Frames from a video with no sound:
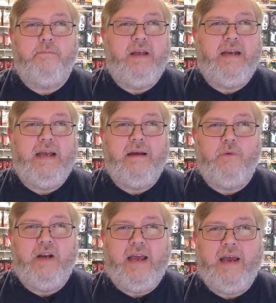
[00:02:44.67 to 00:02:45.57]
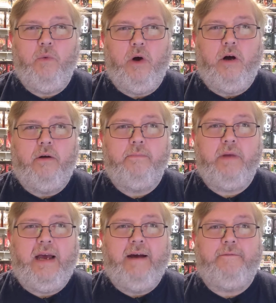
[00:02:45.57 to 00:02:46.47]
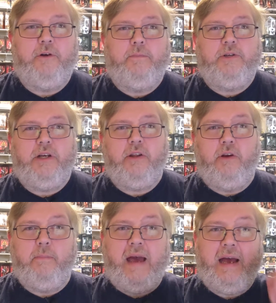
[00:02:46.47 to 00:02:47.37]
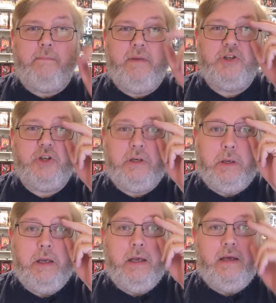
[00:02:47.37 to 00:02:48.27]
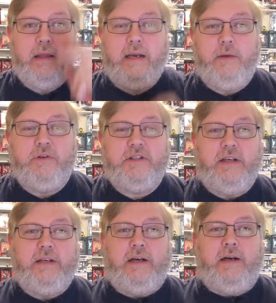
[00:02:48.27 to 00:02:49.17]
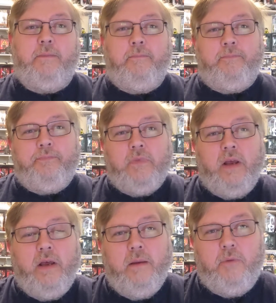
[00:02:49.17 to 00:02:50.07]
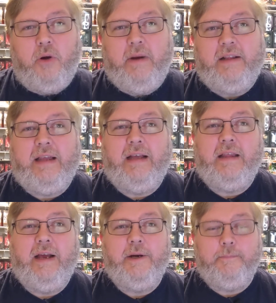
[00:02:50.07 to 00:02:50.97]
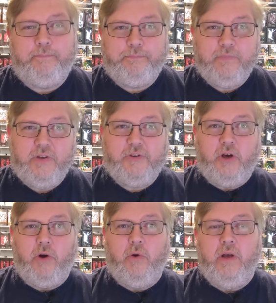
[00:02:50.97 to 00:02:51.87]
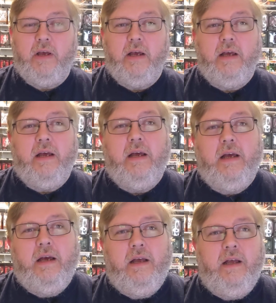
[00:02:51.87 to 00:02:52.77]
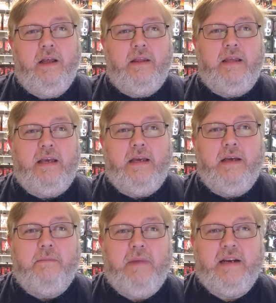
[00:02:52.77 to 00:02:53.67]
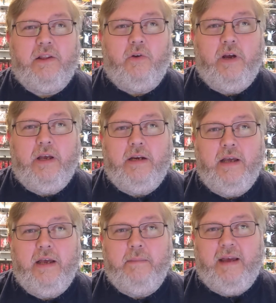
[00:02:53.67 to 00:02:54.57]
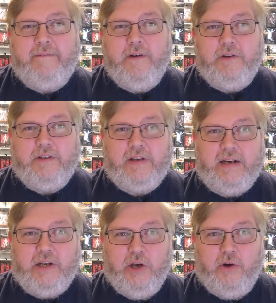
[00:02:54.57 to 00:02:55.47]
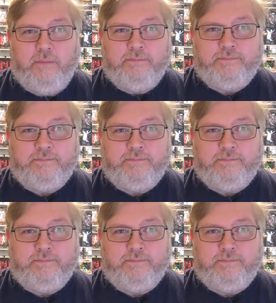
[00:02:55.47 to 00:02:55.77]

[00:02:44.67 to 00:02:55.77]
went AWOL after a particularly bad mission that he was sent on. More about that later. So the Mandalorian and Mayfeld decide to go,